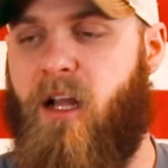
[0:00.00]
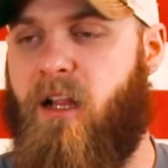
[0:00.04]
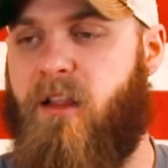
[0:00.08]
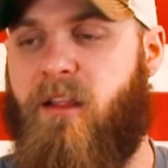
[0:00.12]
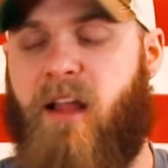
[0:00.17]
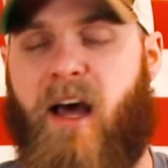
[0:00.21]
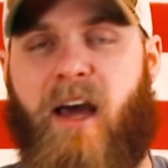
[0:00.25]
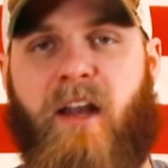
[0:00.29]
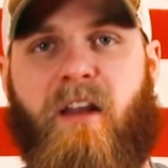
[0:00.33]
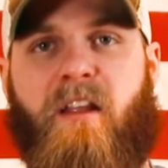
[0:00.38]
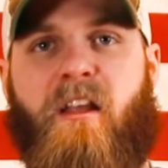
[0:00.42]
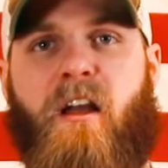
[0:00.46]
A
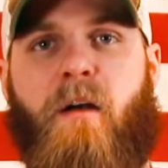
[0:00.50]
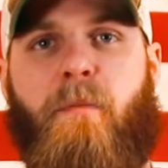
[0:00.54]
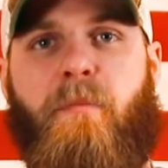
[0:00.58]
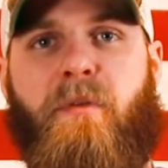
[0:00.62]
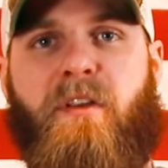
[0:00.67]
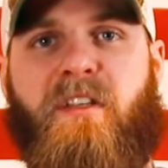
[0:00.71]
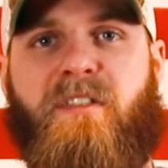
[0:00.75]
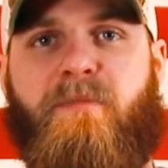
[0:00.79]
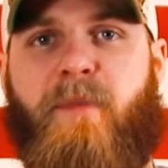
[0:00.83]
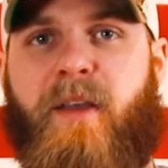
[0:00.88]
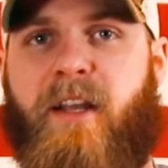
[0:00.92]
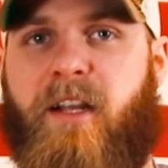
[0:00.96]
lot of
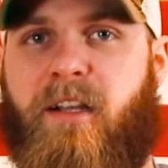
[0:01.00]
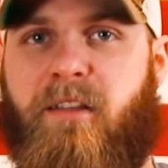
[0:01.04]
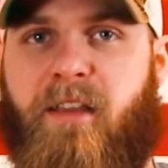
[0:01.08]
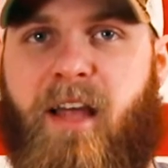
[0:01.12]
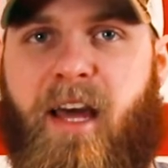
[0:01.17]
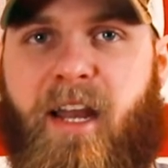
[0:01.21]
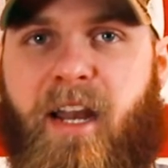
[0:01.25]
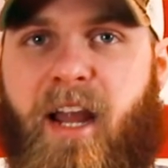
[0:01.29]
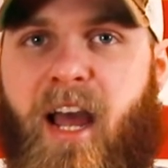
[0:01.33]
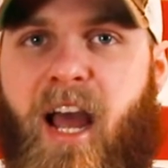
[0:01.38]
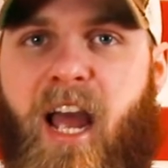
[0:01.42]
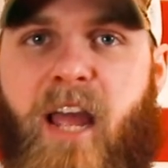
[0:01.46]
companies make a
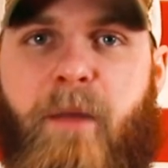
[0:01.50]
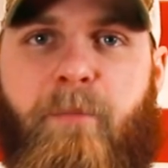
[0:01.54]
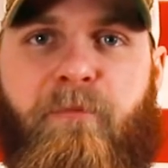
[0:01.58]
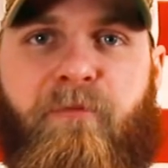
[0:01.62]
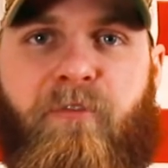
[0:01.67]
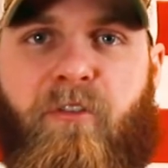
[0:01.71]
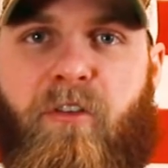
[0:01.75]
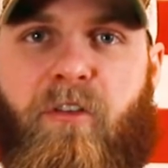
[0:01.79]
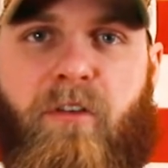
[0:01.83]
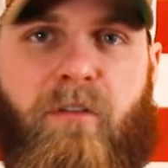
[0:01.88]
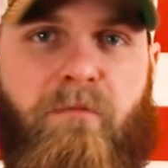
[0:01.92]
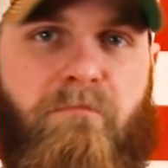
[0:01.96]
lot of hype
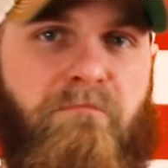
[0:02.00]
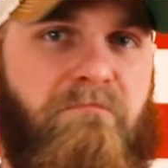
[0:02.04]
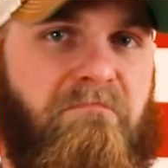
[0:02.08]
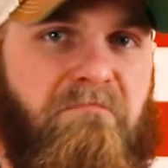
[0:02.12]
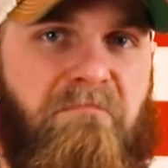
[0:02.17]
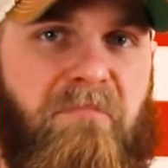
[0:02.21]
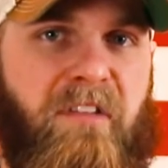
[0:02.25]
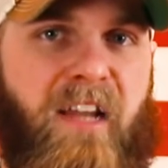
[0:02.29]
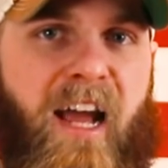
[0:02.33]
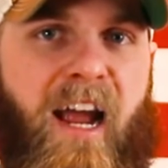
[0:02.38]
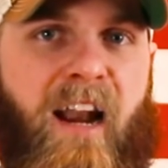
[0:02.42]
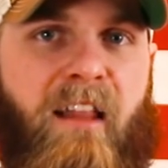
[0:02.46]
for
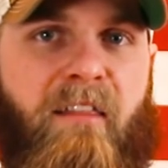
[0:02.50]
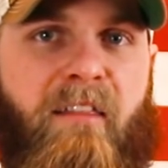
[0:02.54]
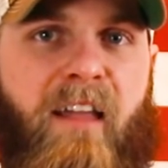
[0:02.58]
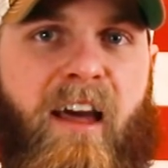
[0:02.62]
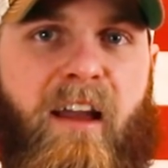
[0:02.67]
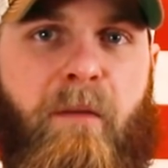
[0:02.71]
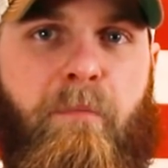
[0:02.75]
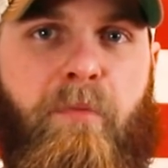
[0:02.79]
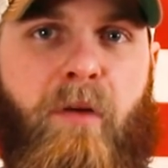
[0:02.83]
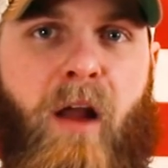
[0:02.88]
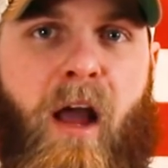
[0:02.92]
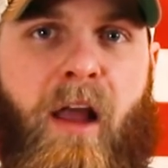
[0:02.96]
not a
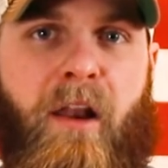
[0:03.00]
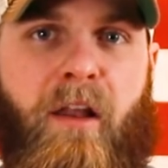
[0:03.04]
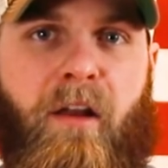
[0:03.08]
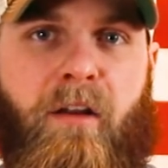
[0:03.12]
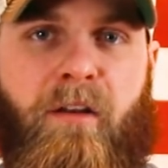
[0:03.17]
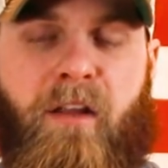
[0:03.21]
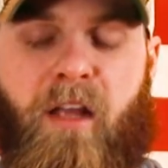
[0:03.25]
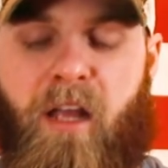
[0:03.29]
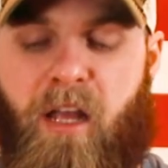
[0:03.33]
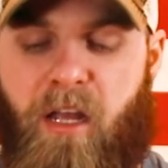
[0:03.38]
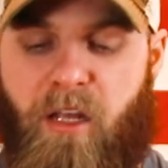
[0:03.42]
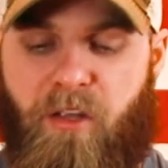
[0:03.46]
lot of
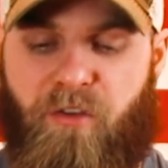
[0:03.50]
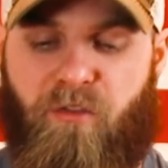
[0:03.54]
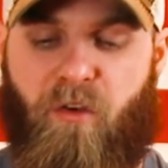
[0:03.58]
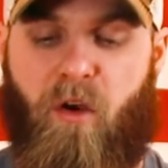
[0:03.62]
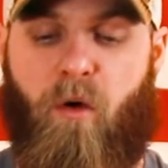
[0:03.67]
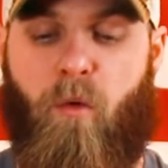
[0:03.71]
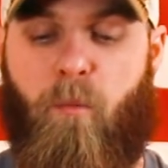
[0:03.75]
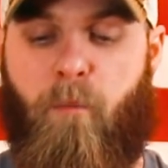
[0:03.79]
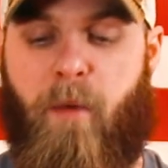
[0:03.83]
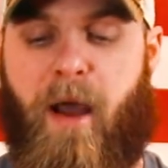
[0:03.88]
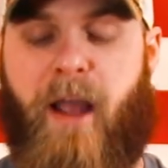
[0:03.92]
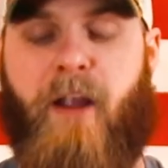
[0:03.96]
product.
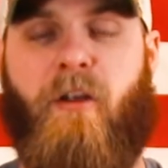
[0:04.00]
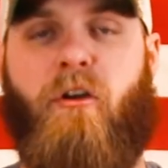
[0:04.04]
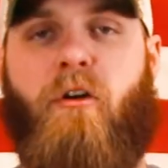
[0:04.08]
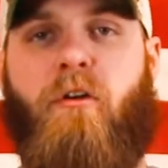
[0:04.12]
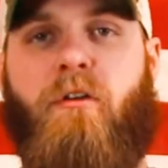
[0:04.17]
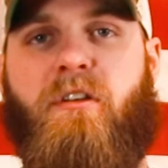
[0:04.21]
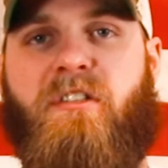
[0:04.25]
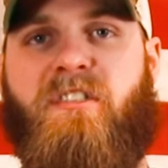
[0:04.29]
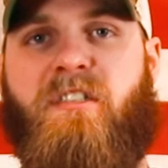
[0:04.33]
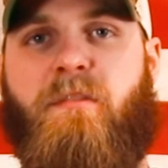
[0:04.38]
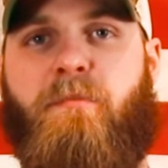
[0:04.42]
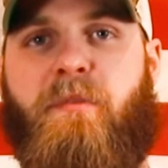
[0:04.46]
So my
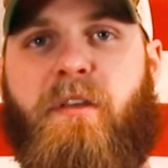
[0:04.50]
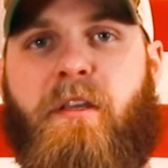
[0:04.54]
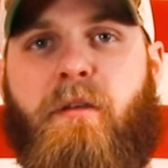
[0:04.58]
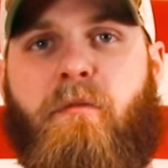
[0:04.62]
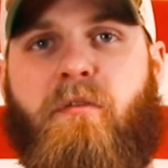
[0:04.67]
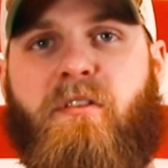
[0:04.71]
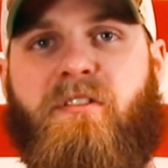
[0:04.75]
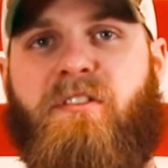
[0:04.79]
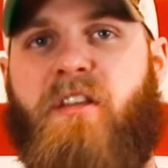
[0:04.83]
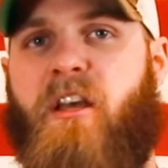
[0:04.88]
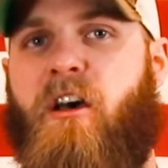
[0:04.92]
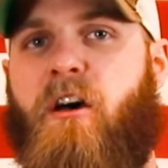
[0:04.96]
goal is to be
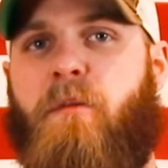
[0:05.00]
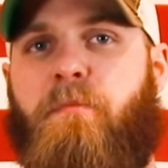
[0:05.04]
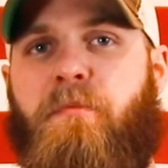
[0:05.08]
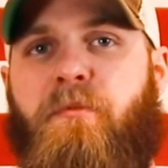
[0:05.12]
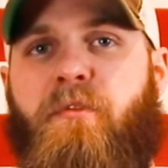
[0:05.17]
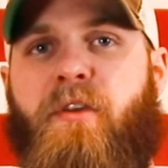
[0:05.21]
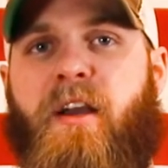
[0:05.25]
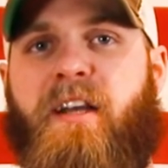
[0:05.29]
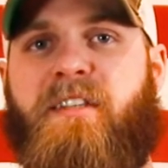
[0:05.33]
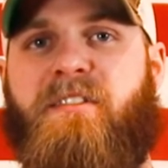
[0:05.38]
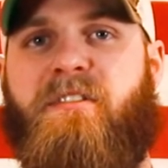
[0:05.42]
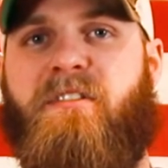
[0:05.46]
able to help
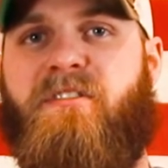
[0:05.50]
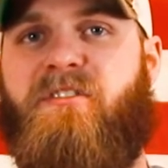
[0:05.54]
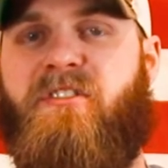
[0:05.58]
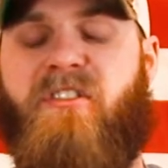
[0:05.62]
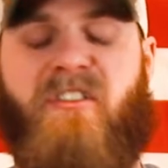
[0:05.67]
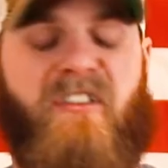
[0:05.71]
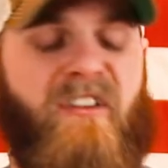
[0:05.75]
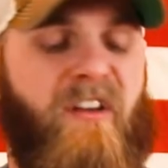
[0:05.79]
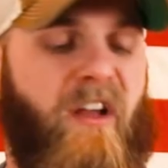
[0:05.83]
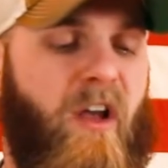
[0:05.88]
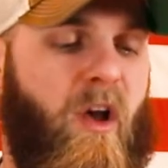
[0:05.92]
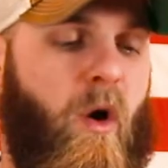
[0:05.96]
you guys
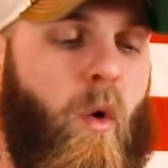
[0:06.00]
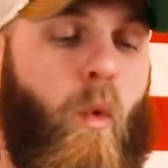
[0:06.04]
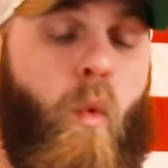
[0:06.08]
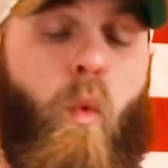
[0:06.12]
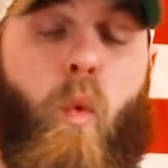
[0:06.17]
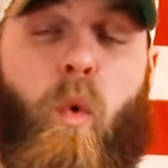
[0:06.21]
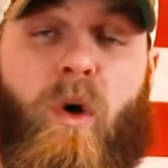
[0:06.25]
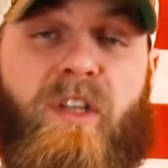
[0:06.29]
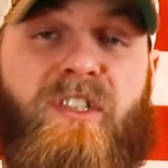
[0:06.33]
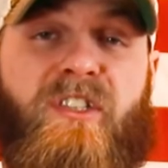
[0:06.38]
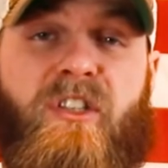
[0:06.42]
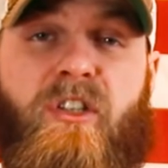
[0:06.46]
discern
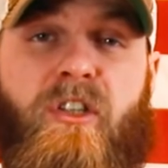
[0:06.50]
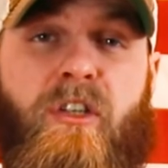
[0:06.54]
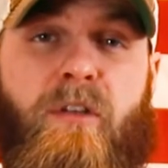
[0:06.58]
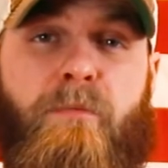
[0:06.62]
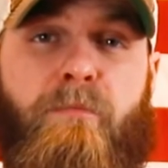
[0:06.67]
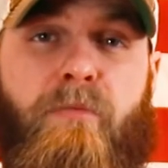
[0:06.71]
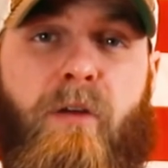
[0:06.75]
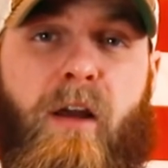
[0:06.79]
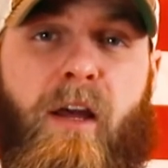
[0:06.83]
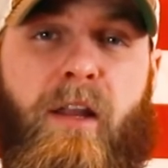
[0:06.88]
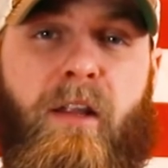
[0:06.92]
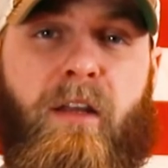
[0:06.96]
what's a
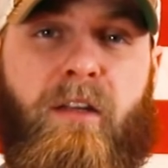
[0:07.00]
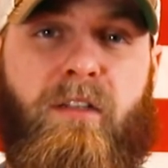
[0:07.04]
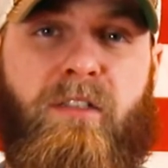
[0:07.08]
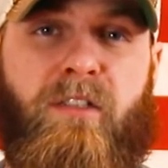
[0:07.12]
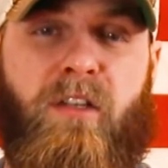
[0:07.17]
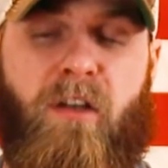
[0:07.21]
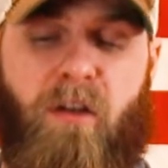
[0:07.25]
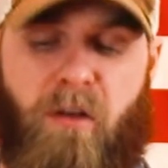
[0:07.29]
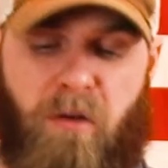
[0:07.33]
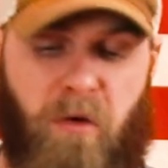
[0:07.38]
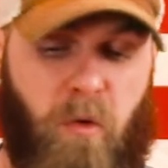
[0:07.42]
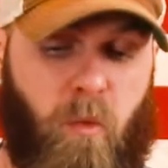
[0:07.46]
good
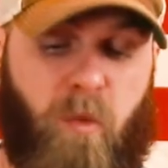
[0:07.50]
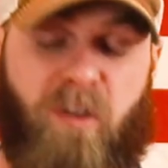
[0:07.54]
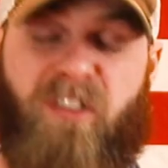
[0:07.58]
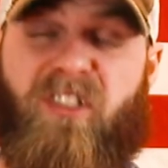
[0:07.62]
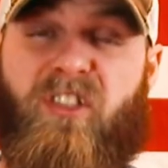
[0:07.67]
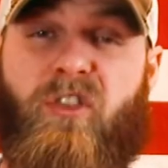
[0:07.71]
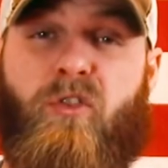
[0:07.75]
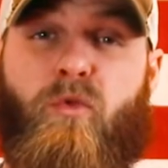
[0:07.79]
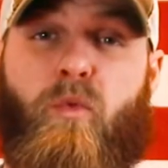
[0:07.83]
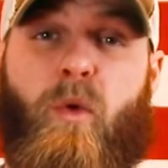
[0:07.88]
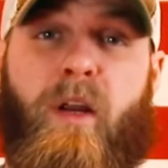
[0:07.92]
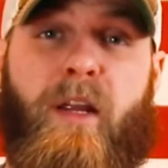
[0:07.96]
product,
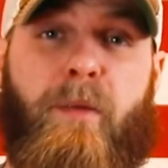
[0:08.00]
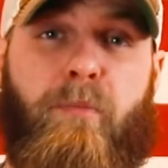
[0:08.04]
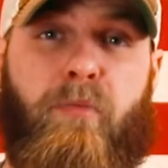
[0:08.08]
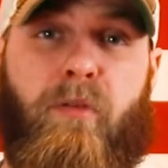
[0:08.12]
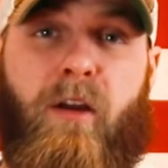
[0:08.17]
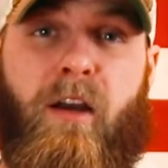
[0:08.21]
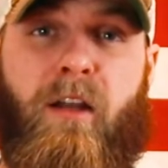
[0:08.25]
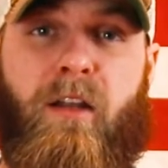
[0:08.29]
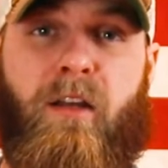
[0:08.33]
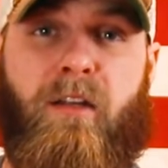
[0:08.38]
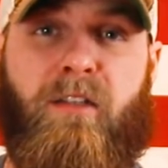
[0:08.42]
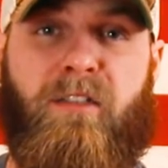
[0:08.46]
what's a great
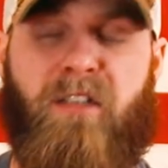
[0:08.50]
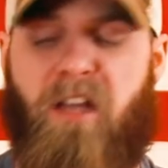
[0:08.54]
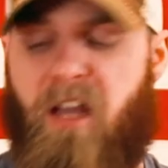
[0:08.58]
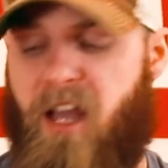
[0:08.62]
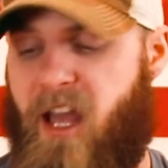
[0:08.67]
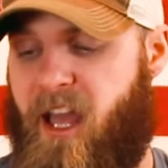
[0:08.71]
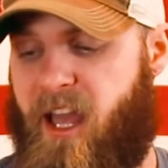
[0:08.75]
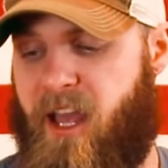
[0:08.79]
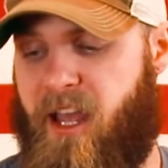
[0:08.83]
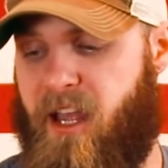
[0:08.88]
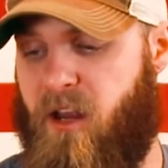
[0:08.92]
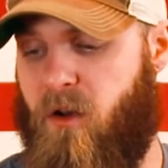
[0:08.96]
product,
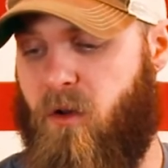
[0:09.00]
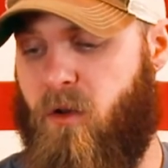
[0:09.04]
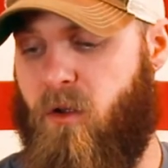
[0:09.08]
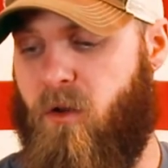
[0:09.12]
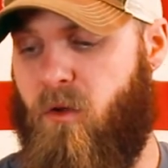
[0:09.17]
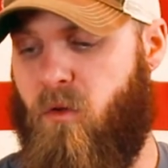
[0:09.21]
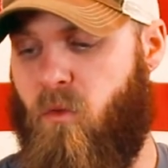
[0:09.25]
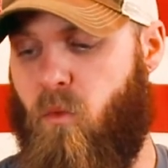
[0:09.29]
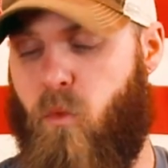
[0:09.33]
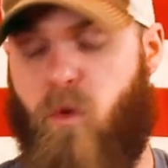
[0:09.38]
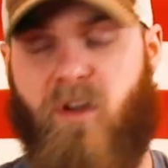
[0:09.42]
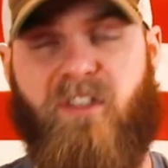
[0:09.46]
and
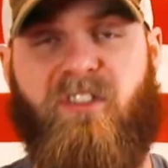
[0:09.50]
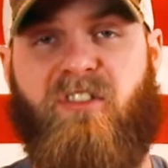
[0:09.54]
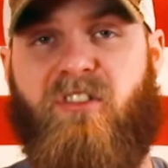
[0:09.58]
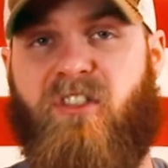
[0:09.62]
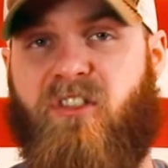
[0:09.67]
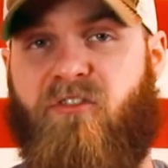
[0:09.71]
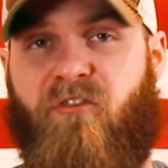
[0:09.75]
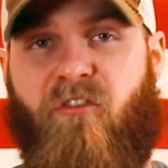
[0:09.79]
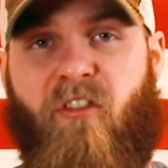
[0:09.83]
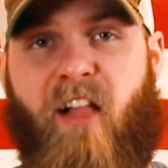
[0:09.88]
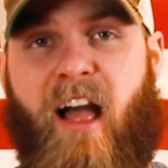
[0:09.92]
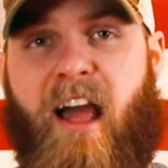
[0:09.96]
what's
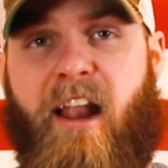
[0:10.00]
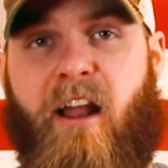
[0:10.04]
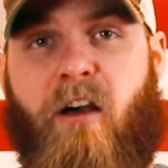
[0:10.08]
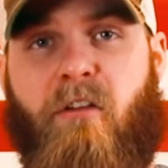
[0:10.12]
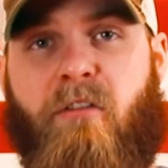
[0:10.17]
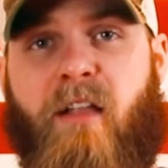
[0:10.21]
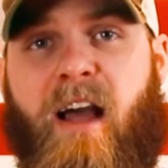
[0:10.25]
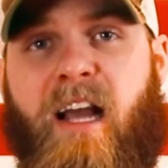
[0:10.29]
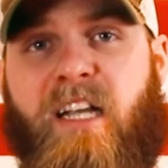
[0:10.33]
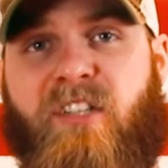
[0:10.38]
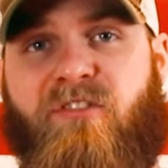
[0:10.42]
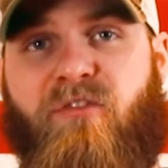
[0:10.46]
just flat
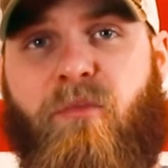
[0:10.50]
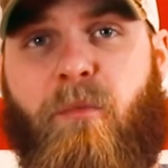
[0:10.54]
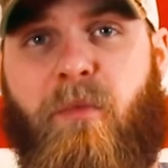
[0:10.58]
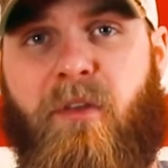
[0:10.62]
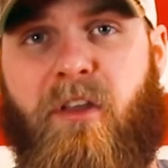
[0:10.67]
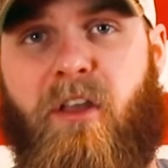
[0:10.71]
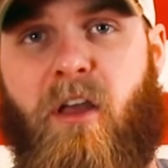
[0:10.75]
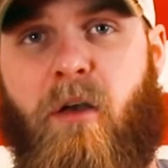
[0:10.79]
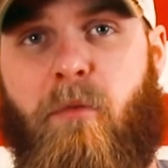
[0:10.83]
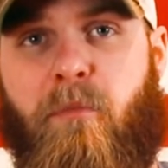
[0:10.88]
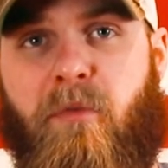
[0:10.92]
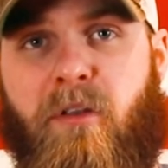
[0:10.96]
out lies from
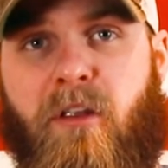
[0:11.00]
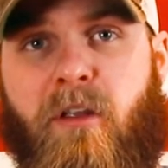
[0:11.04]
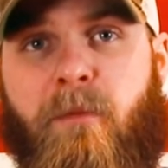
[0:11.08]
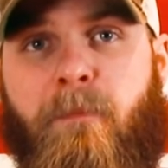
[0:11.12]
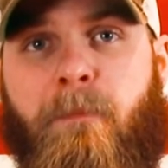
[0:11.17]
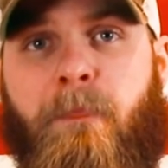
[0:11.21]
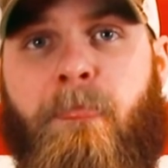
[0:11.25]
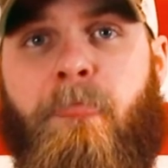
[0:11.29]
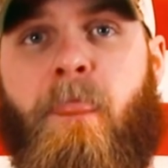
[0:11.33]
the company.